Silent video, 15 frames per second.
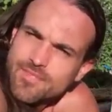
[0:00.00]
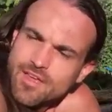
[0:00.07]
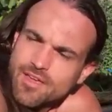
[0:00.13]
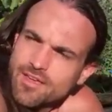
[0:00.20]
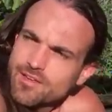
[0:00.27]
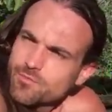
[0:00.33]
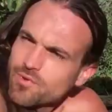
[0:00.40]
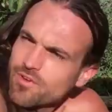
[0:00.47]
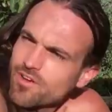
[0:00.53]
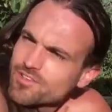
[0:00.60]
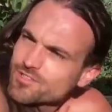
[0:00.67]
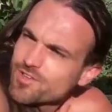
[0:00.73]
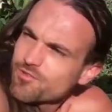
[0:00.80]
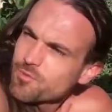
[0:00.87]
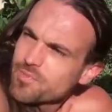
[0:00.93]
And we
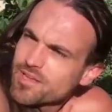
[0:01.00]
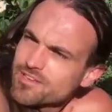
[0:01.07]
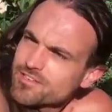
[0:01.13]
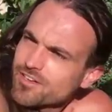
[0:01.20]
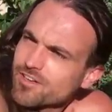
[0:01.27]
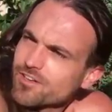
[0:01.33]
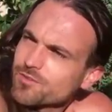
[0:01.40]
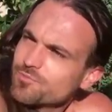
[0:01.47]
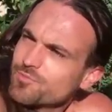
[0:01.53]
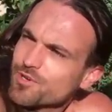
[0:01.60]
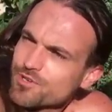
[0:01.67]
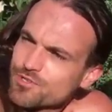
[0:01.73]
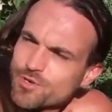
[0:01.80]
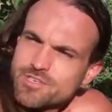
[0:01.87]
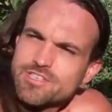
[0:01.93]
also have a page called
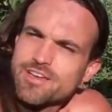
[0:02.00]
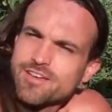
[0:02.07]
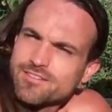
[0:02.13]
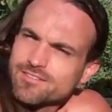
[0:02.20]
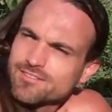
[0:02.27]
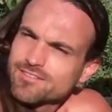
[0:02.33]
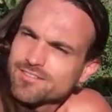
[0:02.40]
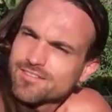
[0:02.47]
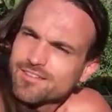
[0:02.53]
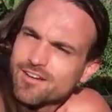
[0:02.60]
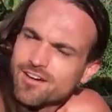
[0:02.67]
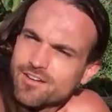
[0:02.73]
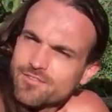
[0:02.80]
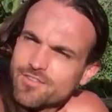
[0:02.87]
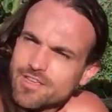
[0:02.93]
Pure Joy Town
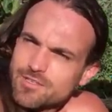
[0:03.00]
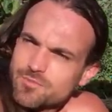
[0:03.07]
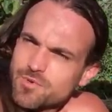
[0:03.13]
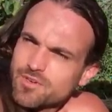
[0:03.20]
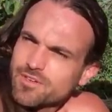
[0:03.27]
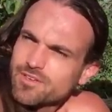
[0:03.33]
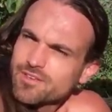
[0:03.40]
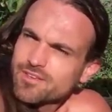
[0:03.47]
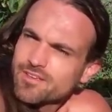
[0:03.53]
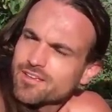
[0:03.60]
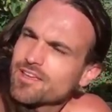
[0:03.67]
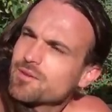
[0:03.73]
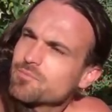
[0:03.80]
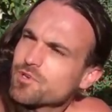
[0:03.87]
on Facebook and